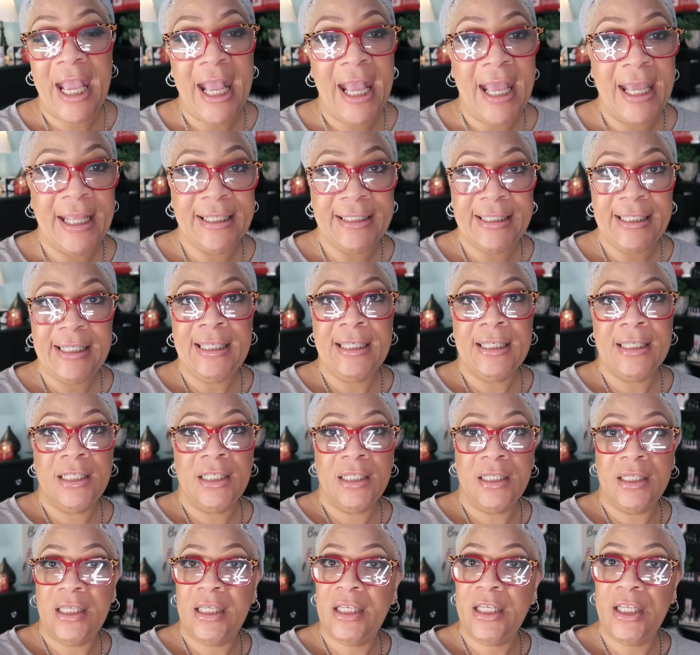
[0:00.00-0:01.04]
to add
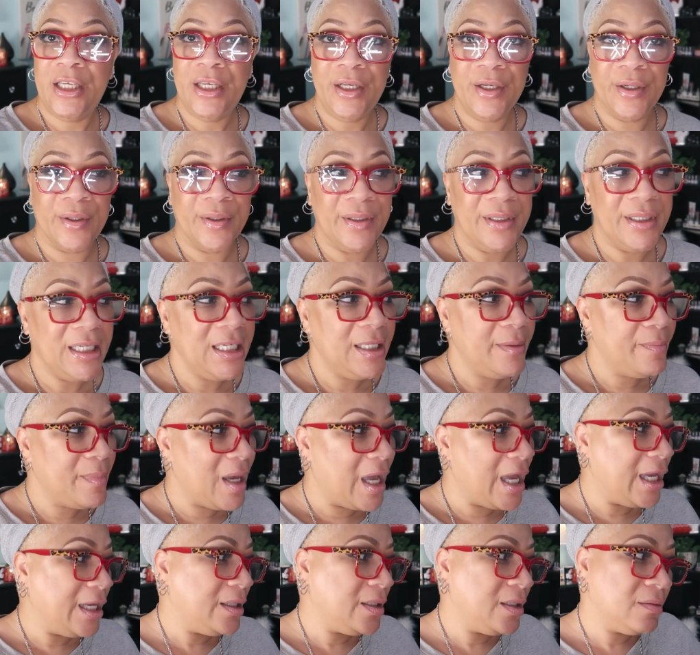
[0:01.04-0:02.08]
in in here in
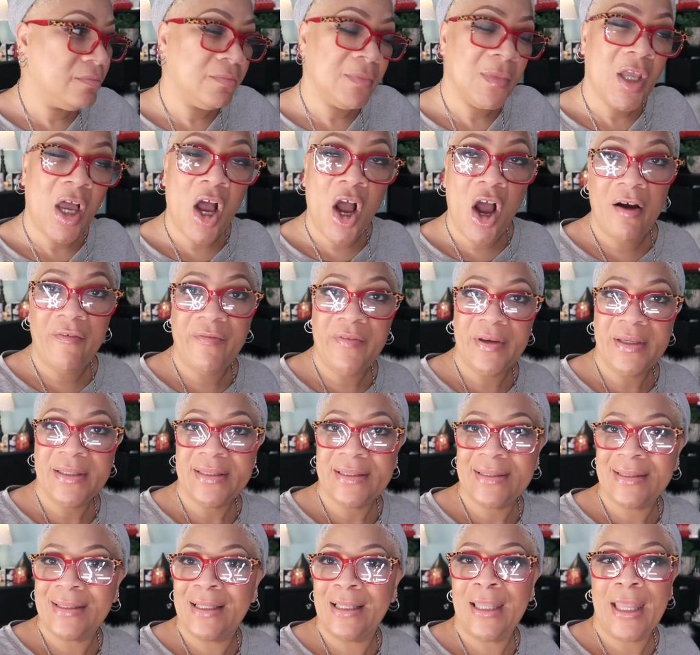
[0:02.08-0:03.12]
my
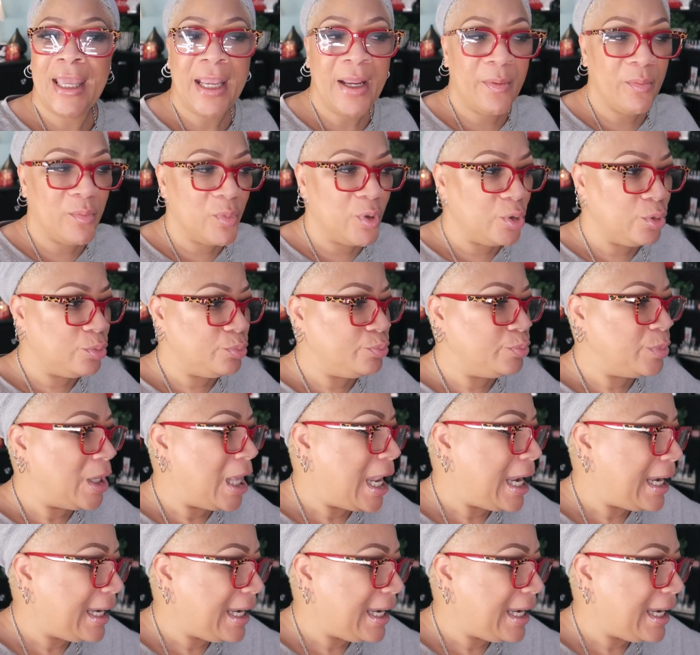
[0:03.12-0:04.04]
office, glam room,